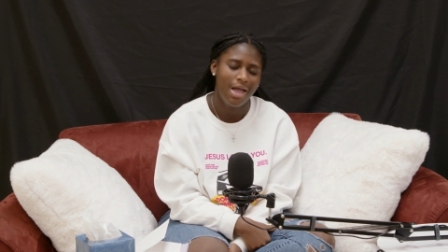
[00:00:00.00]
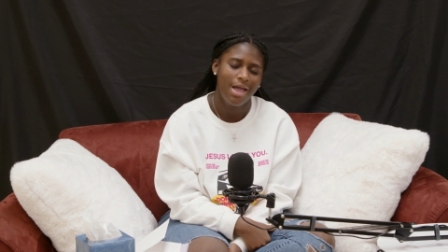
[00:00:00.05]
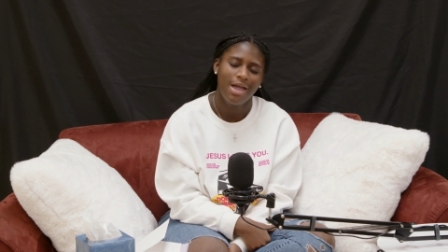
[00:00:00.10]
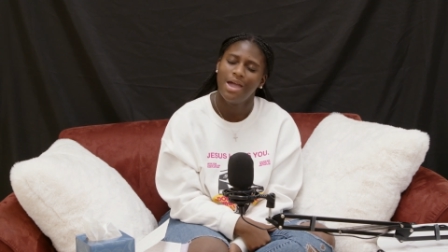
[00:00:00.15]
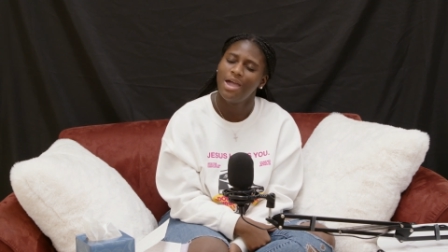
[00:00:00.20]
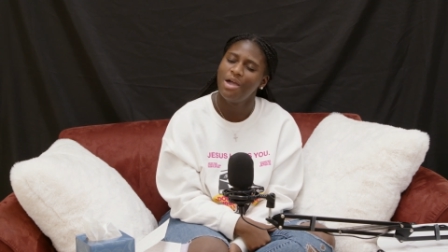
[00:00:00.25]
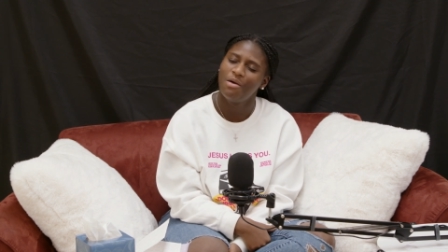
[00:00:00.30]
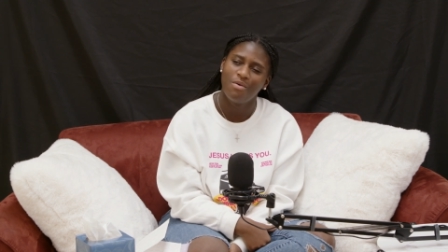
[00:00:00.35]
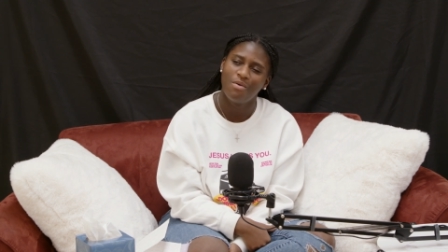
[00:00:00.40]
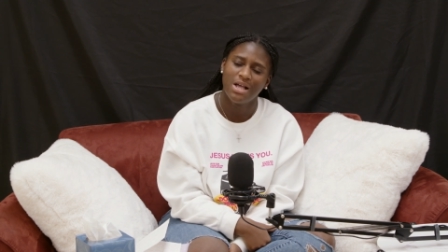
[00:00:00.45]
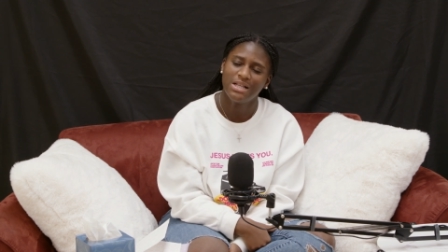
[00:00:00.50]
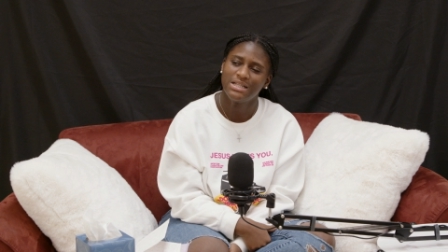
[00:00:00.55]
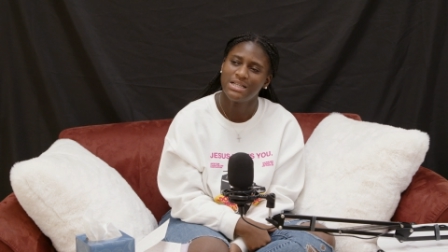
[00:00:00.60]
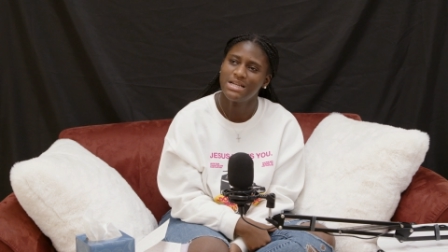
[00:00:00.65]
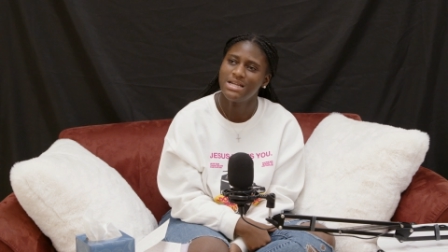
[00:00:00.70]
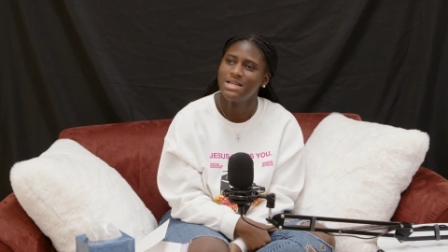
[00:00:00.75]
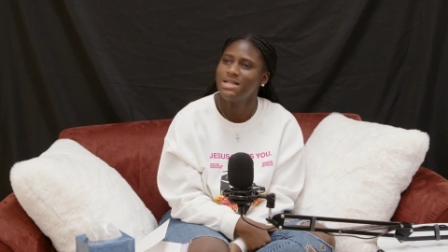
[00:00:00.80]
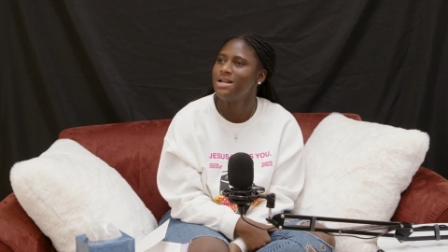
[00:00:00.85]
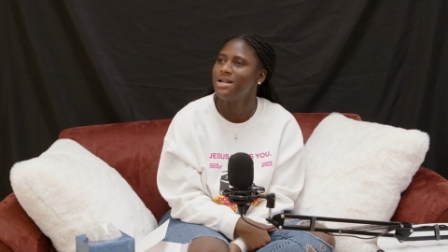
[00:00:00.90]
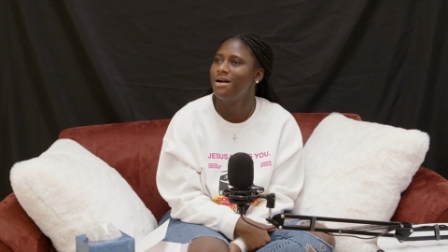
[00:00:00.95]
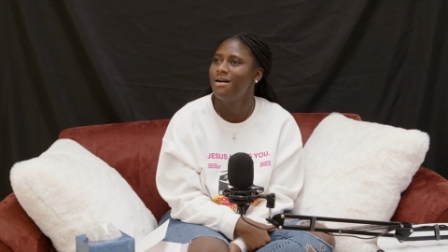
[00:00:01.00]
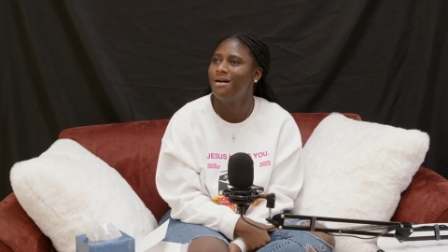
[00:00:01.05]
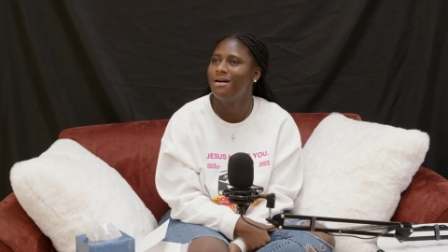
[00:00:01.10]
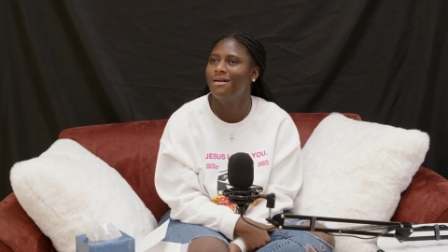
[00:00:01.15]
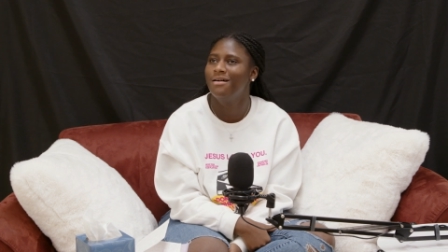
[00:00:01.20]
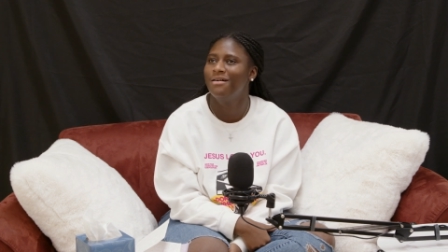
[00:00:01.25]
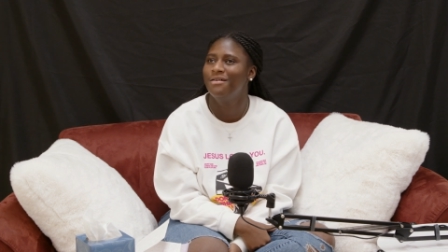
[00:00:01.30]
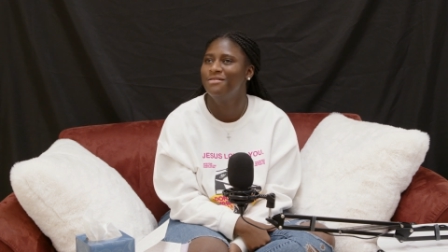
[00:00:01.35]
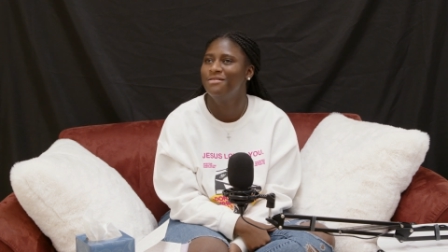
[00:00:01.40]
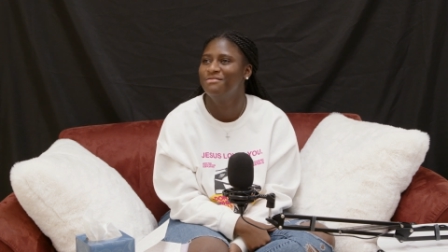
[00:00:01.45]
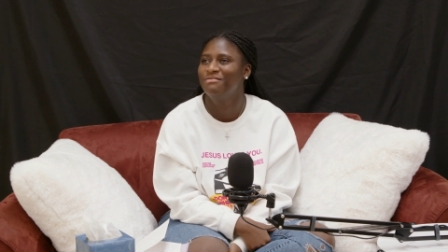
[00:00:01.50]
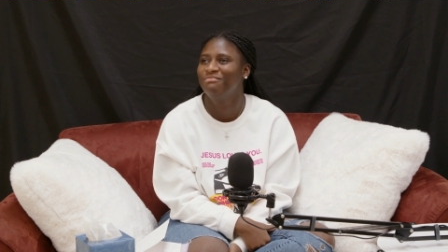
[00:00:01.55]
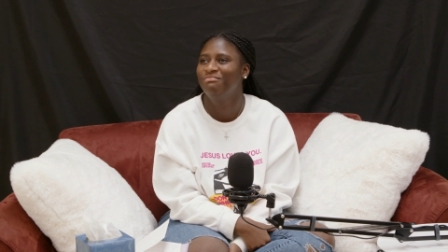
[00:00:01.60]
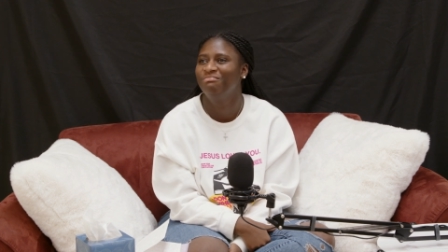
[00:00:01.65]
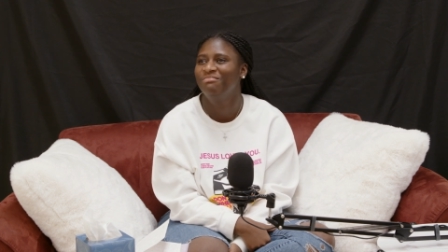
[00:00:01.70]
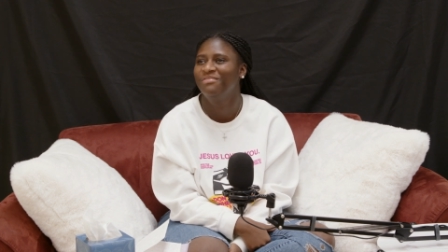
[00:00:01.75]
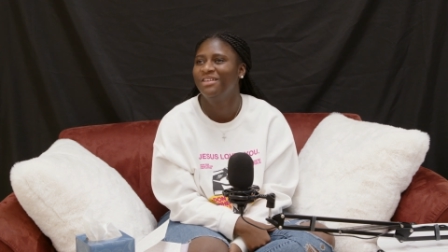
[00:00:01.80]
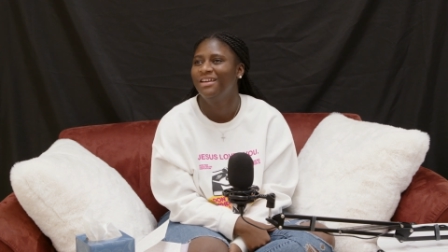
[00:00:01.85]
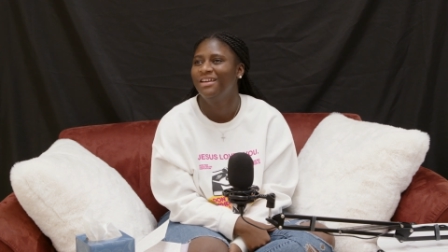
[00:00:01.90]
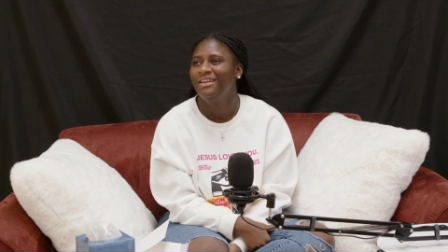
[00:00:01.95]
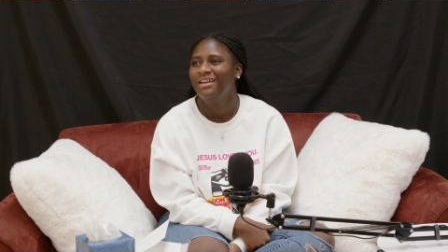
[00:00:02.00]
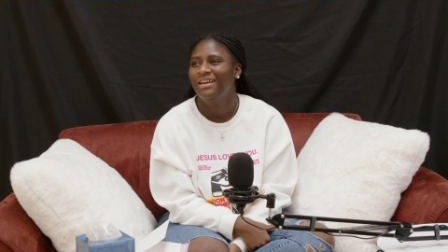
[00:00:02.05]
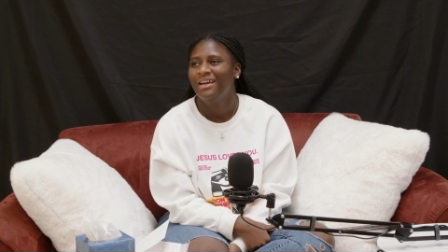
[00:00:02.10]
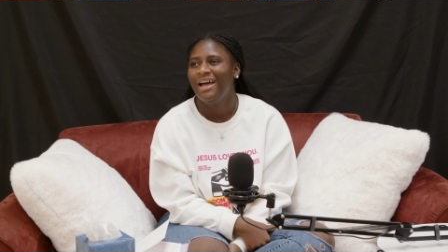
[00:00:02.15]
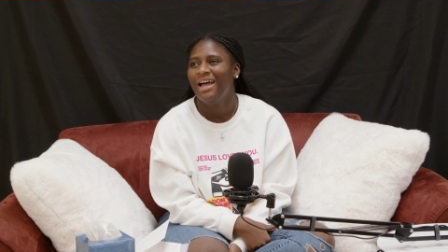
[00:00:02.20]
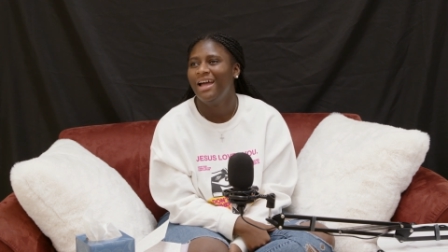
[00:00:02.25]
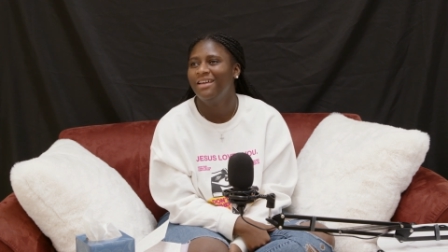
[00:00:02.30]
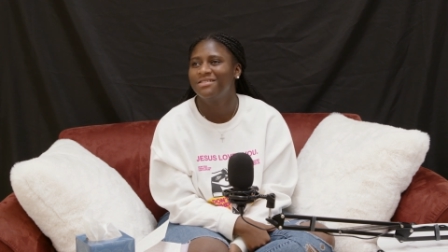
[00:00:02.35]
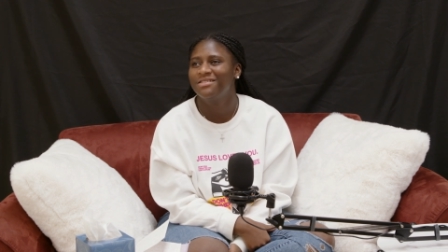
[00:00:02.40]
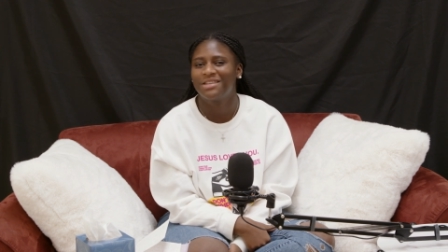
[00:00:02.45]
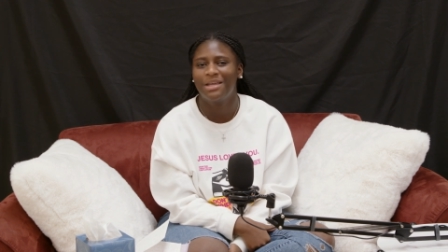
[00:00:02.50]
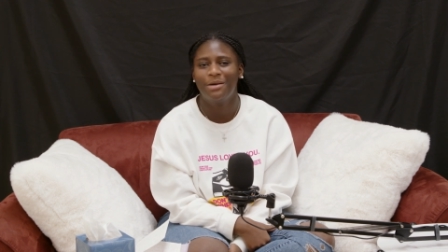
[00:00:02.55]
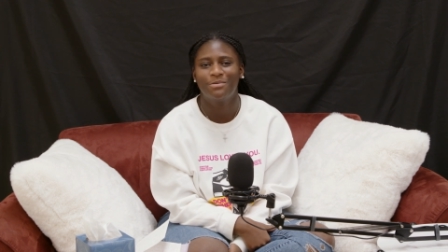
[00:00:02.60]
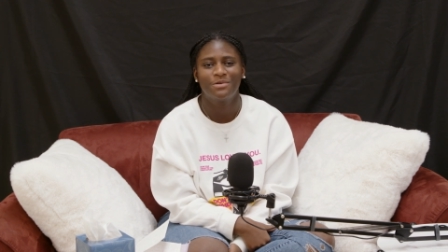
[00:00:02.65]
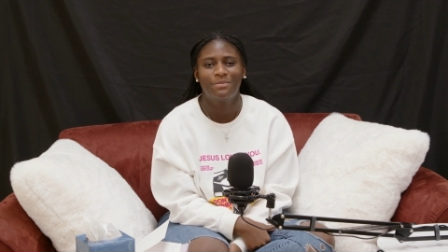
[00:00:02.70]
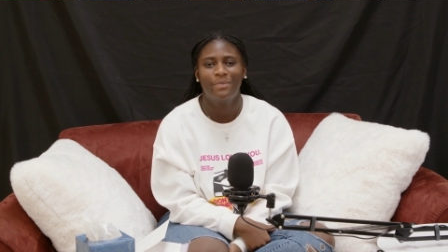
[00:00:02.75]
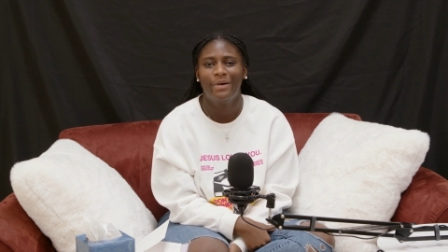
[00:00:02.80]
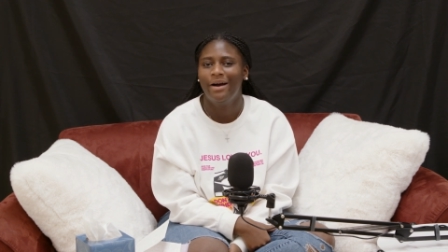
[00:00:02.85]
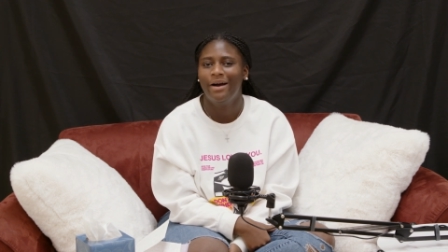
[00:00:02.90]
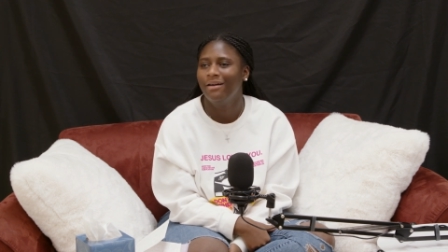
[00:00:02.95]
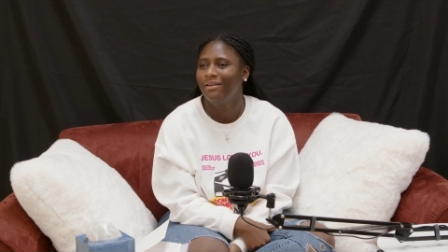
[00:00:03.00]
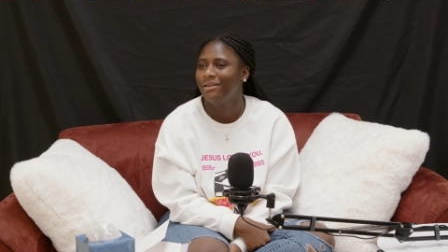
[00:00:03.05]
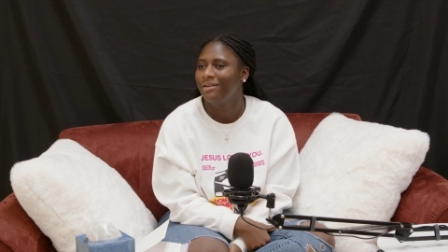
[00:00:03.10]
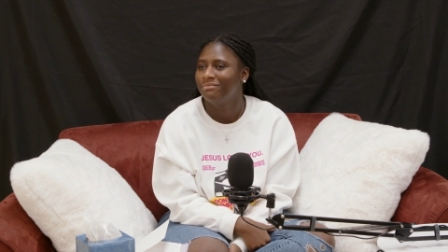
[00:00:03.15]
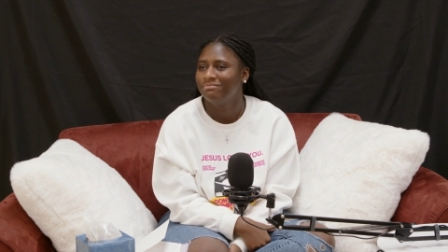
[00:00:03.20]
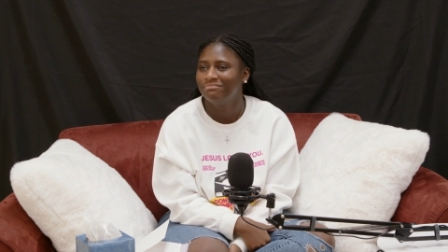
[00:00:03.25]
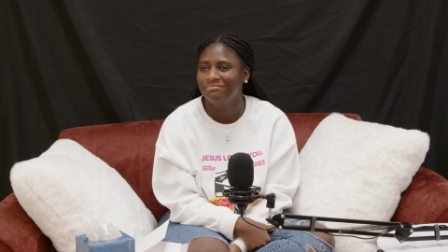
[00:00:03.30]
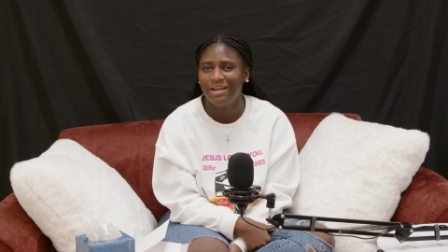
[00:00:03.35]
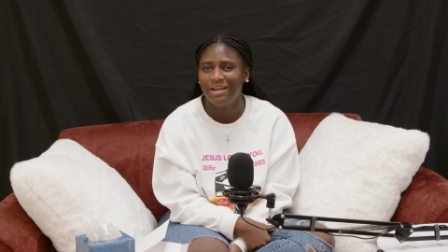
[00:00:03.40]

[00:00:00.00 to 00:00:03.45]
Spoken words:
It wasn't. I just kept spiraling.